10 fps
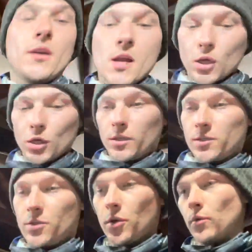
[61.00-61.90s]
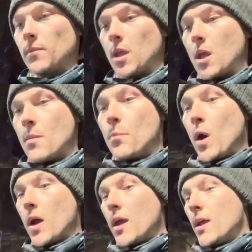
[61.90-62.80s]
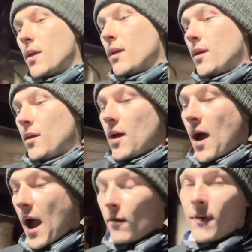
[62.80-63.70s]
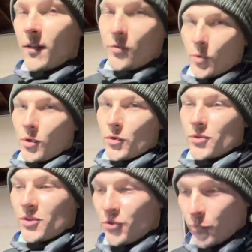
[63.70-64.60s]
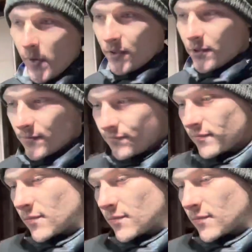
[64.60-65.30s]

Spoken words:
good as new. But I ran into a little situation.